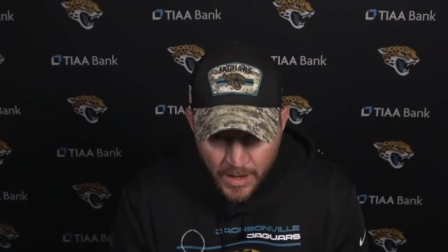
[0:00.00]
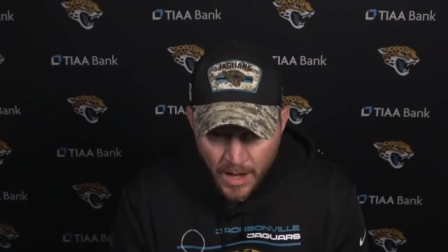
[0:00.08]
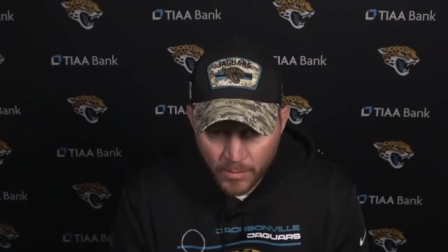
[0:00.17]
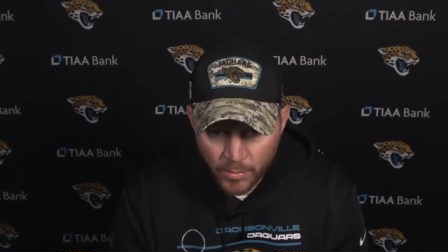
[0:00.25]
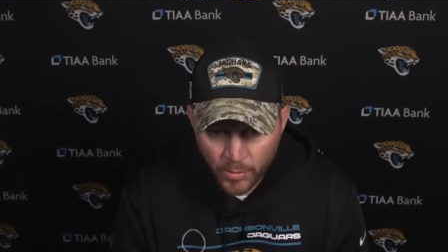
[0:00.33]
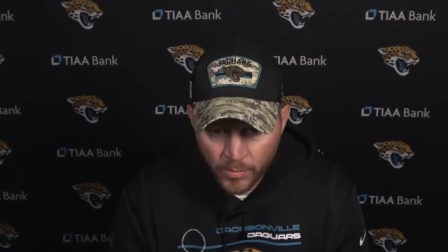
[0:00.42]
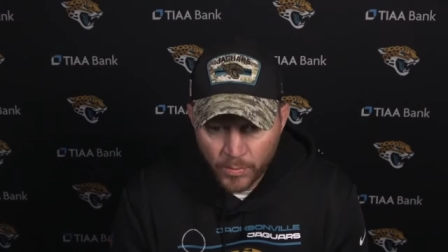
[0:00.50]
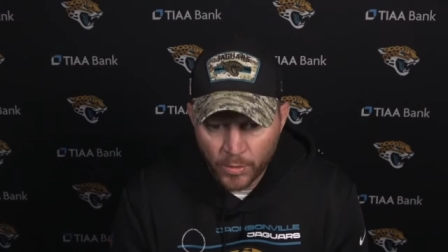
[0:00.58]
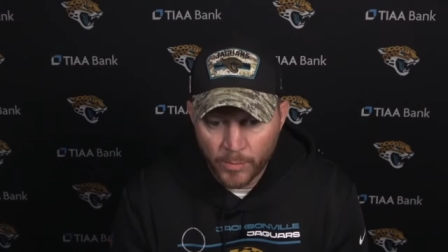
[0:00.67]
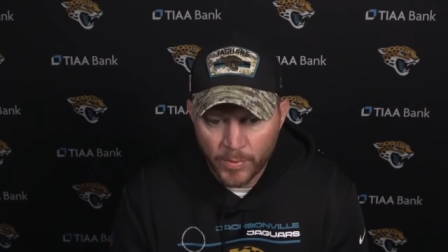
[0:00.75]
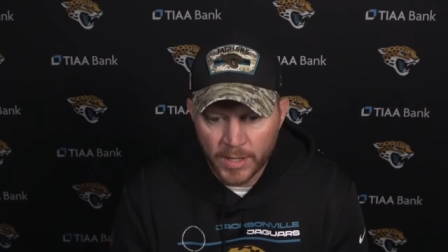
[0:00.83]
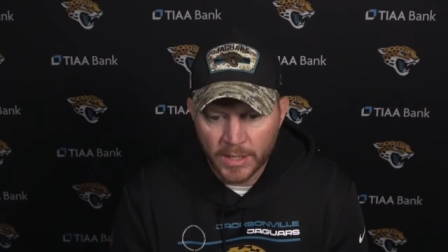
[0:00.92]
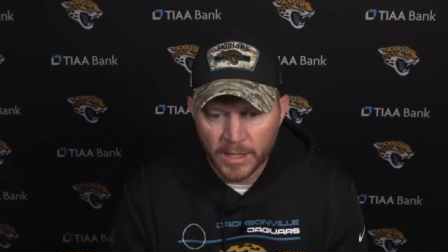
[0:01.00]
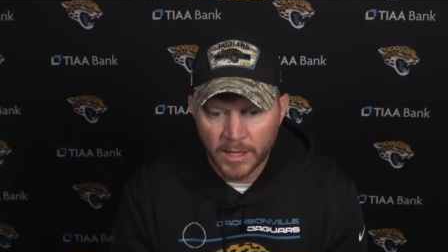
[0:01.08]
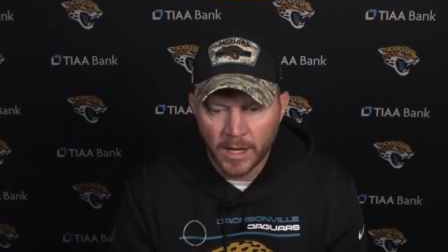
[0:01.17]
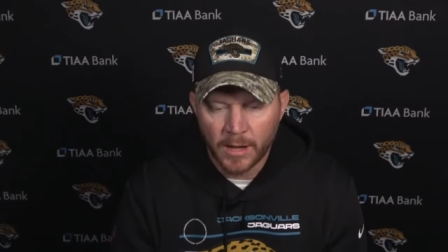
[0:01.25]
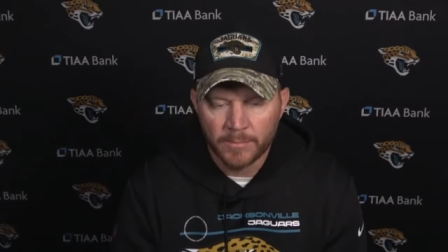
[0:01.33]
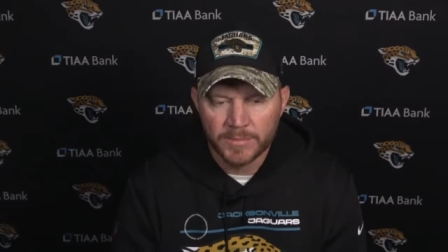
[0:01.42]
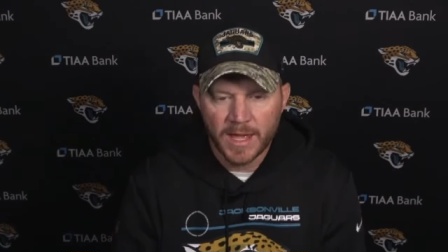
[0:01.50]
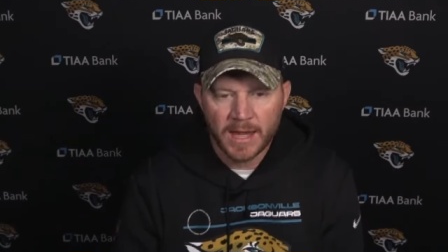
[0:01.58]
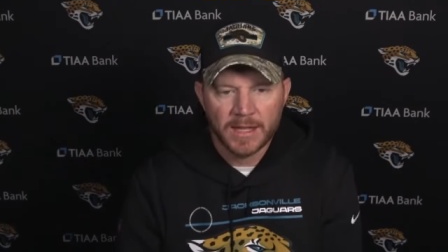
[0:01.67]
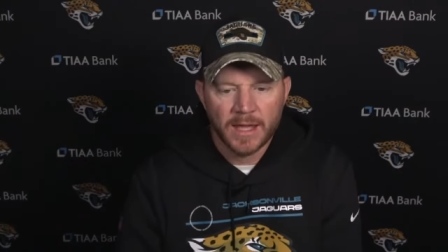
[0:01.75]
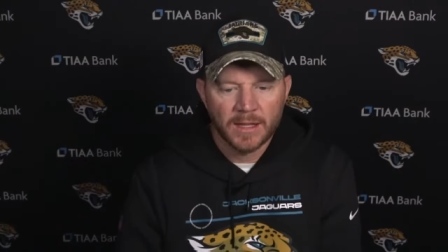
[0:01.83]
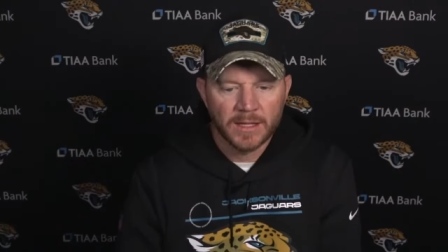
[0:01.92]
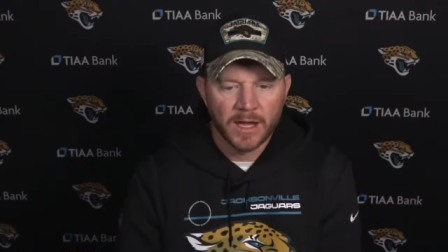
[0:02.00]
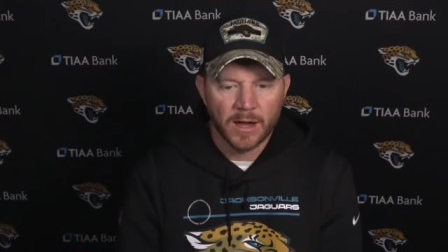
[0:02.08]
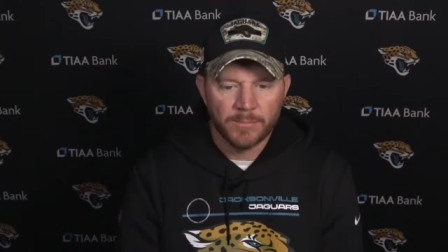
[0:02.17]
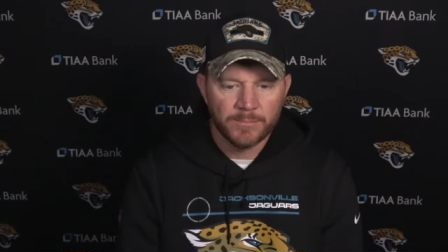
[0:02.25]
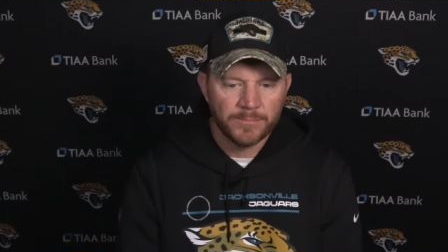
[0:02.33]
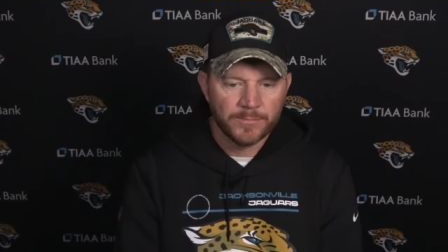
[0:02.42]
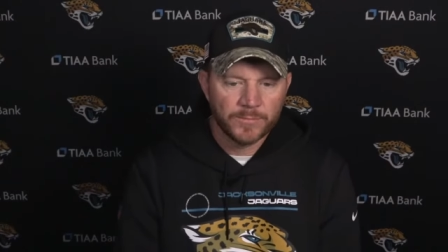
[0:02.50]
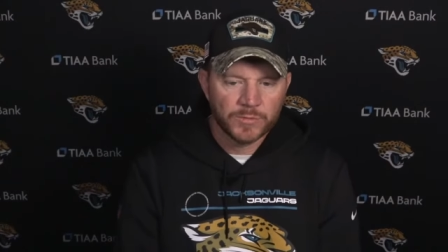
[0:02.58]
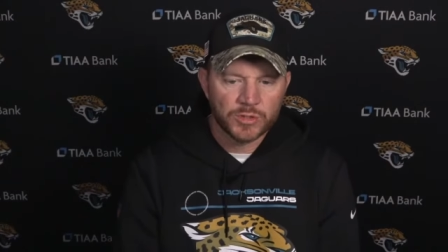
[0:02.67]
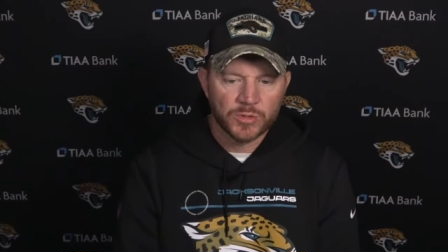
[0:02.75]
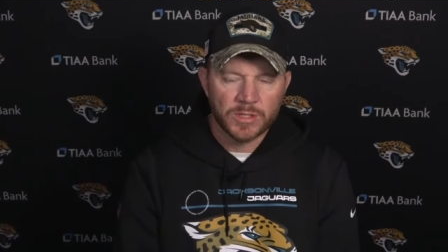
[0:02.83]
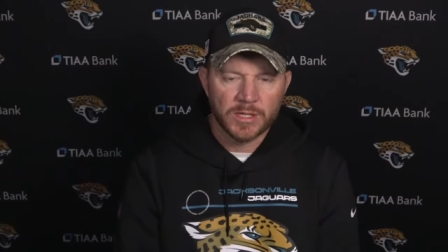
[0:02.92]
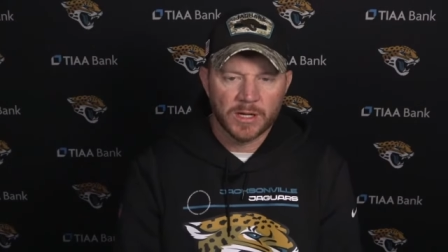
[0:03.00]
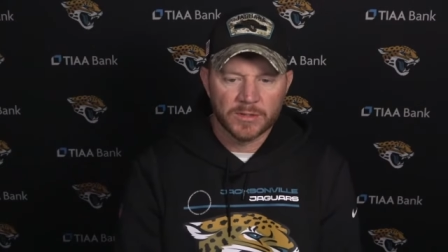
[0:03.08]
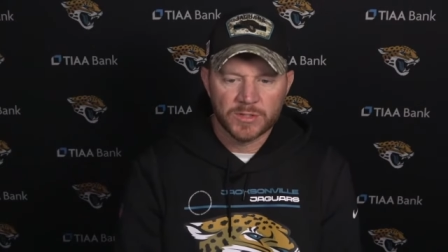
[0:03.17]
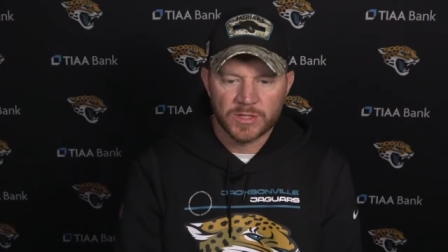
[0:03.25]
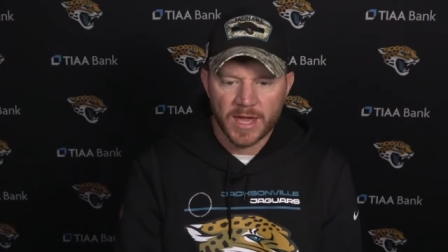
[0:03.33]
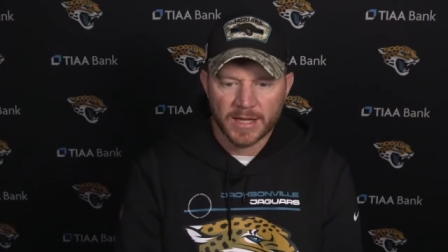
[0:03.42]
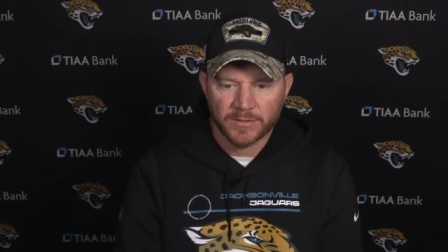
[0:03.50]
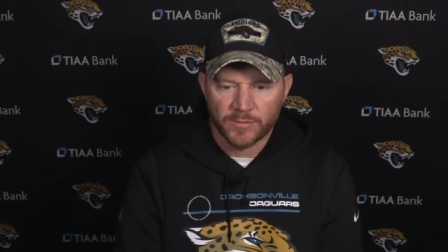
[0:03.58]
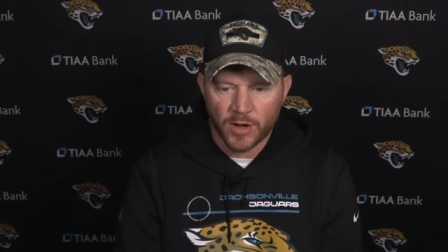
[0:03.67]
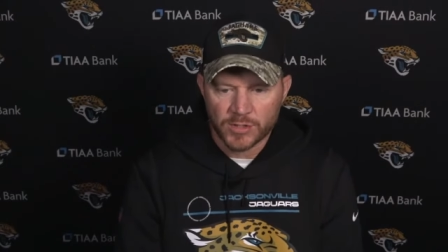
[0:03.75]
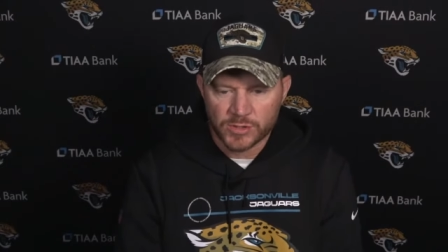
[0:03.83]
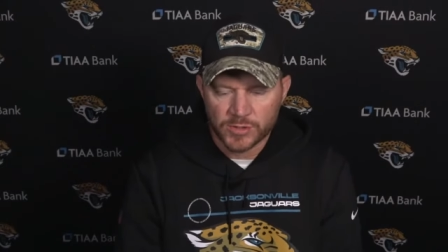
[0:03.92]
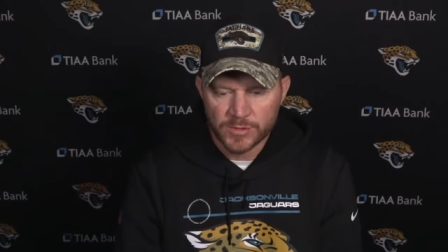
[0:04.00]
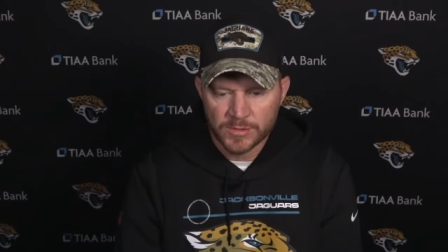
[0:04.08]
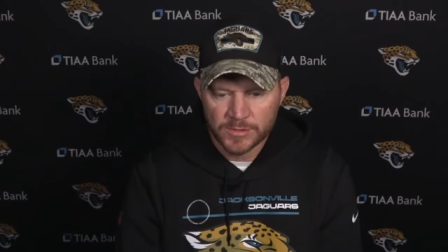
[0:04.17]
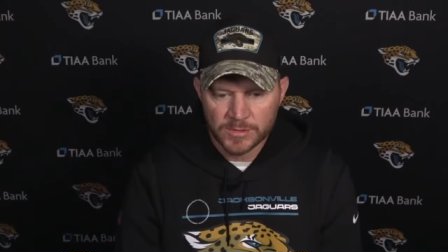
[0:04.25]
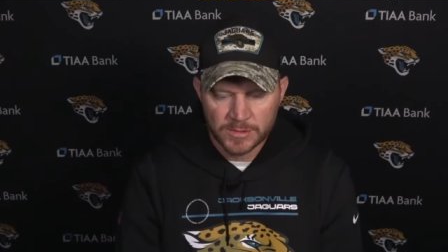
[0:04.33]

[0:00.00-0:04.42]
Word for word: We'll bring Danny Etling up to the active roster.